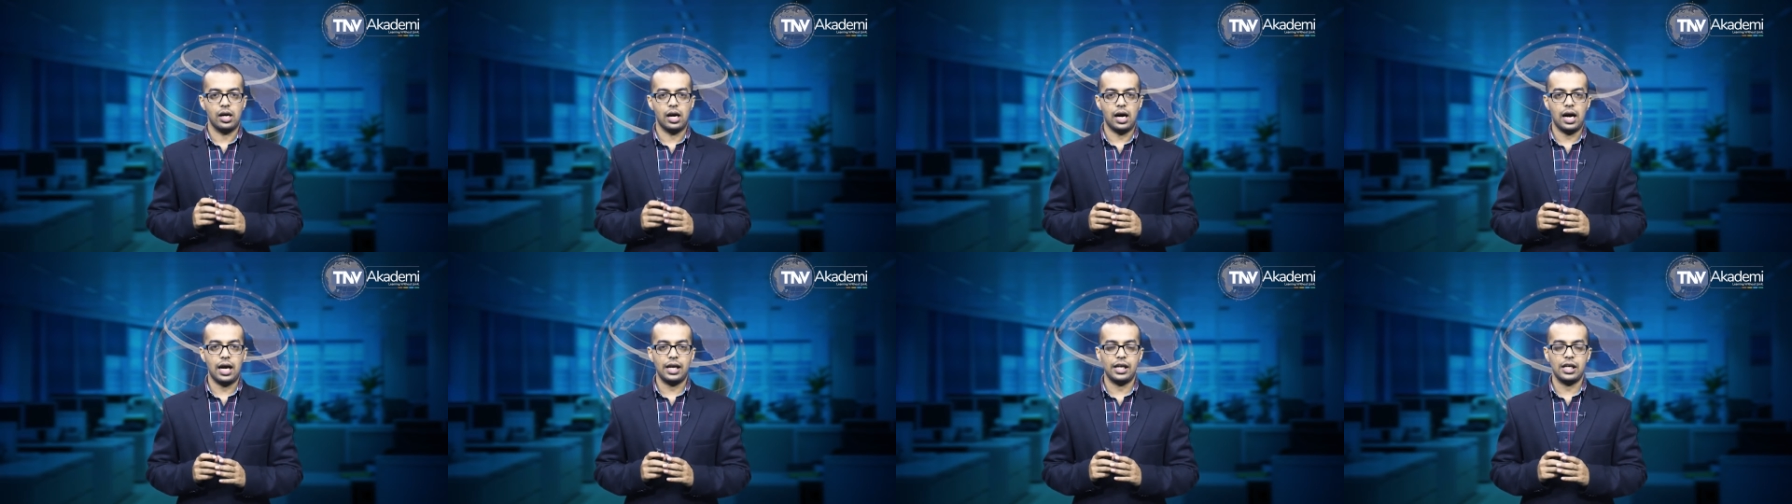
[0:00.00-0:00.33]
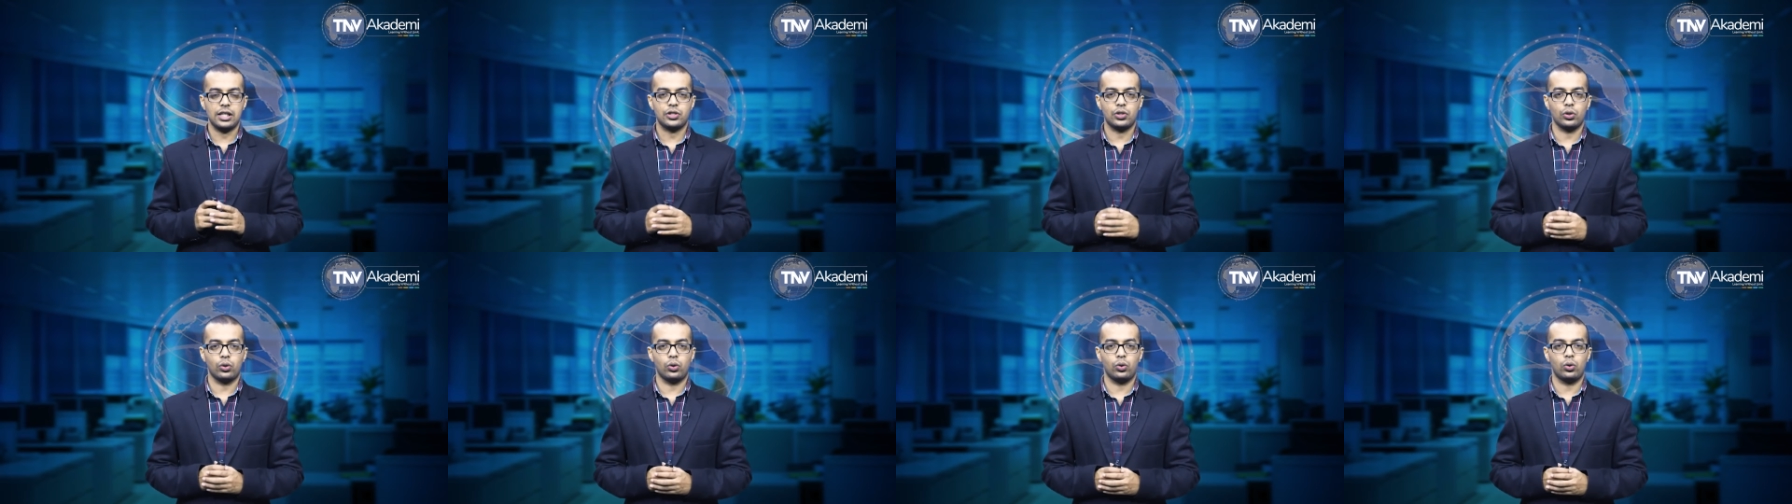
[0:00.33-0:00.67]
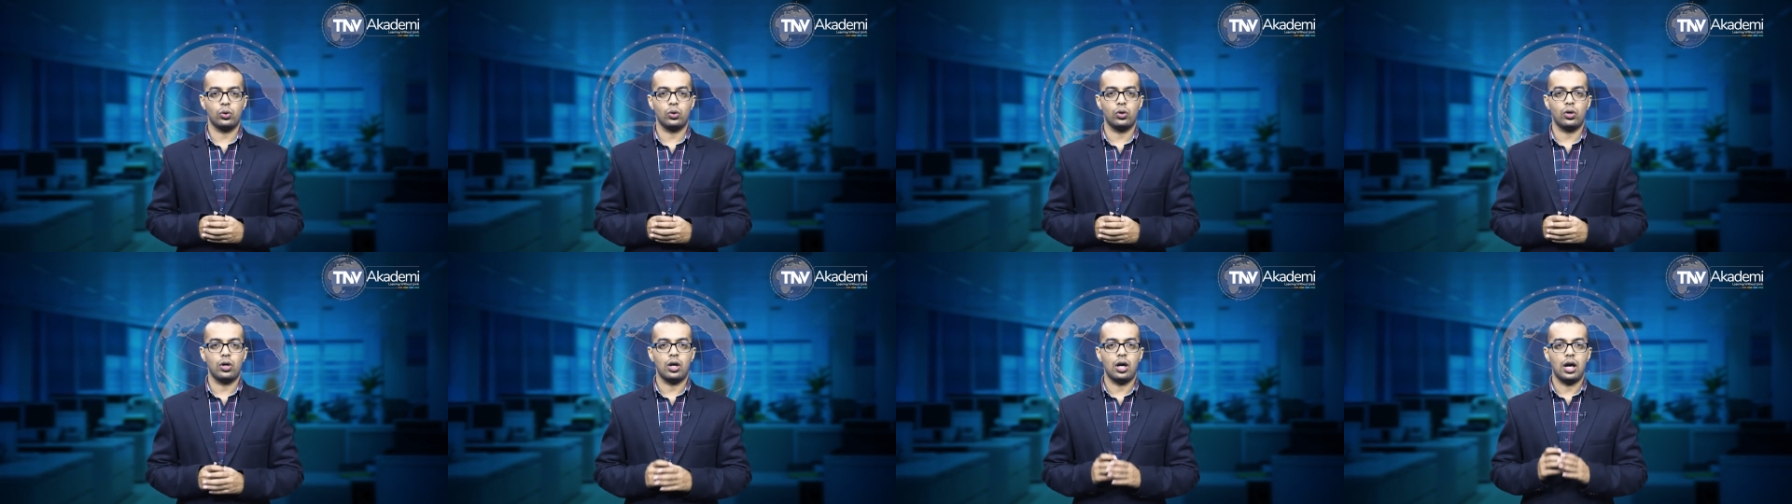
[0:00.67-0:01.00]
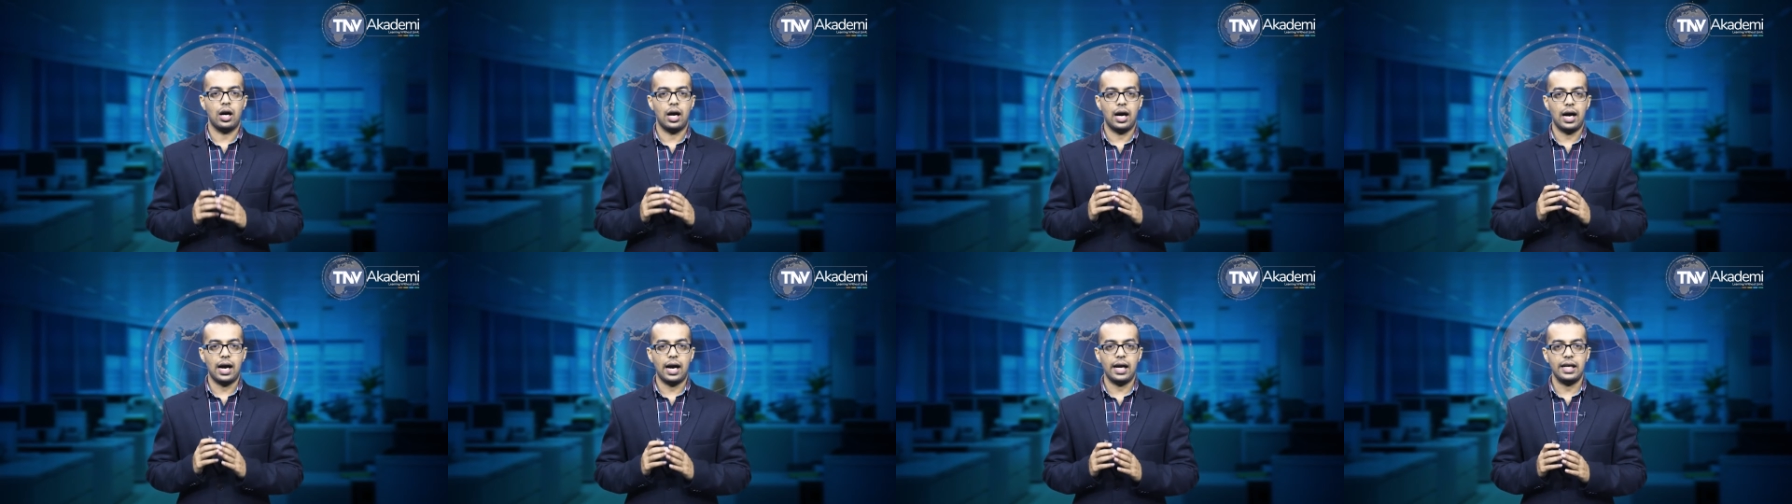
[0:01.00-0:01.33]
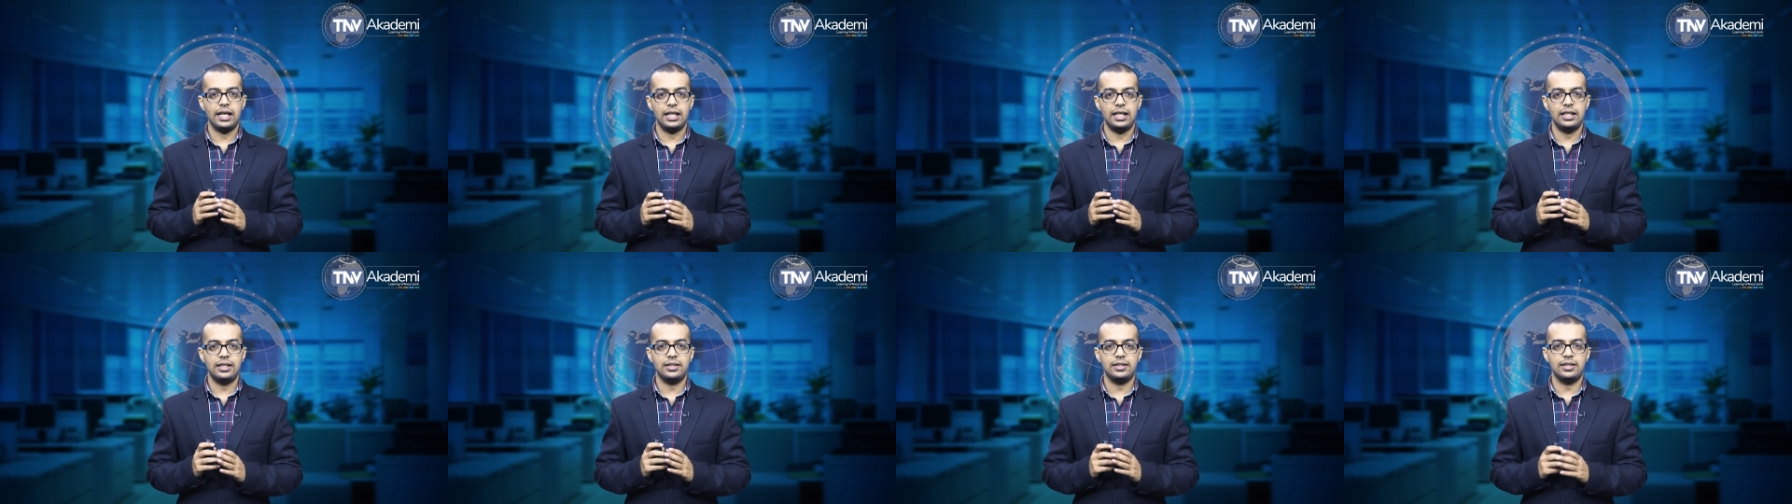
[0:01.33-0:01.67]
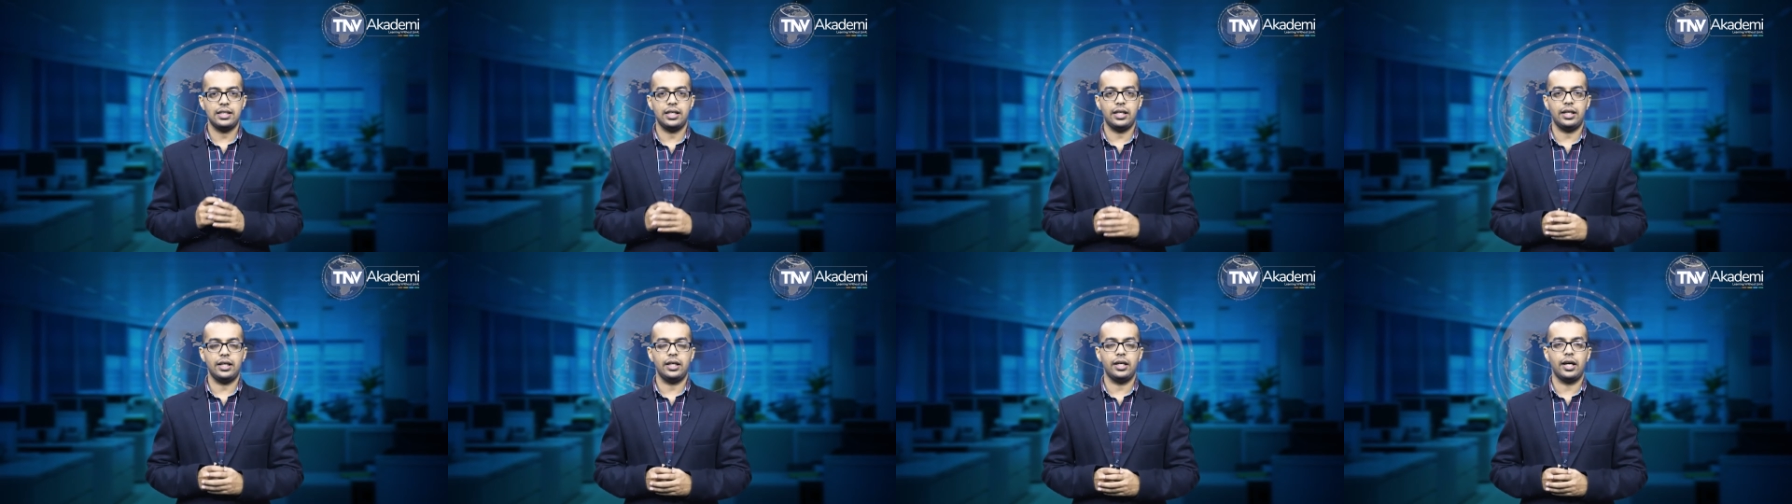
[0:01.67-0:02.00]
ISO
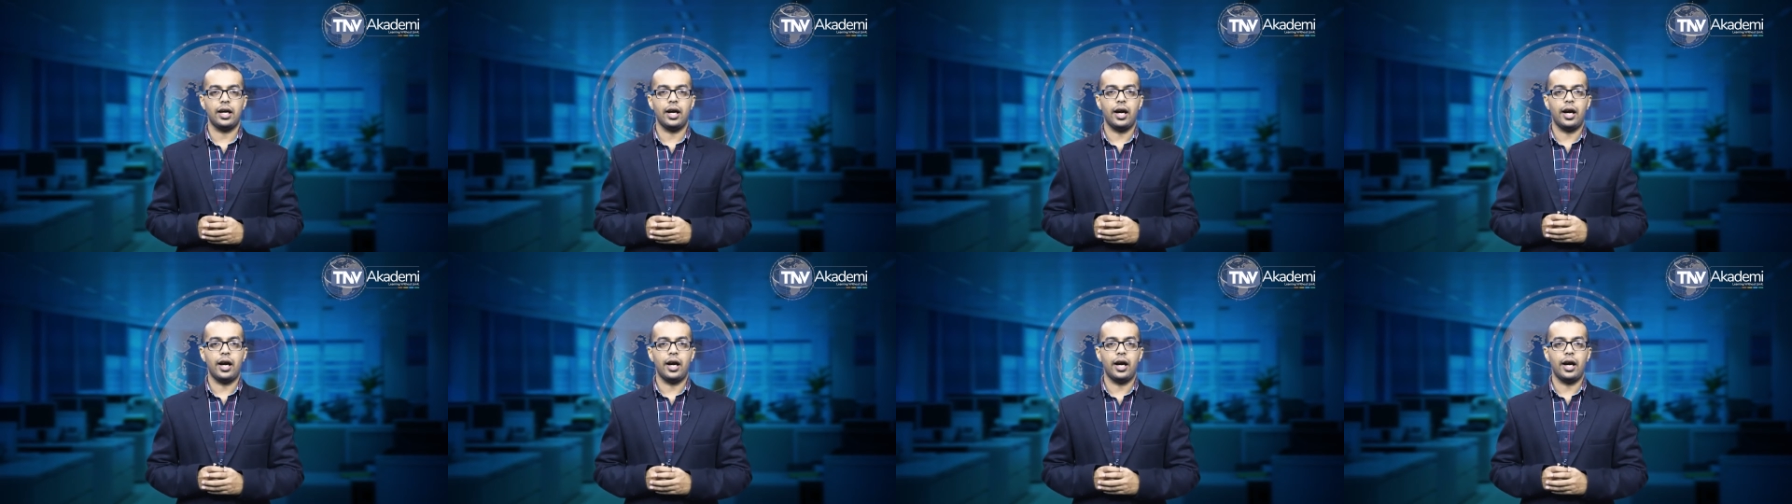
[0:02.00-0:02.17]
IEC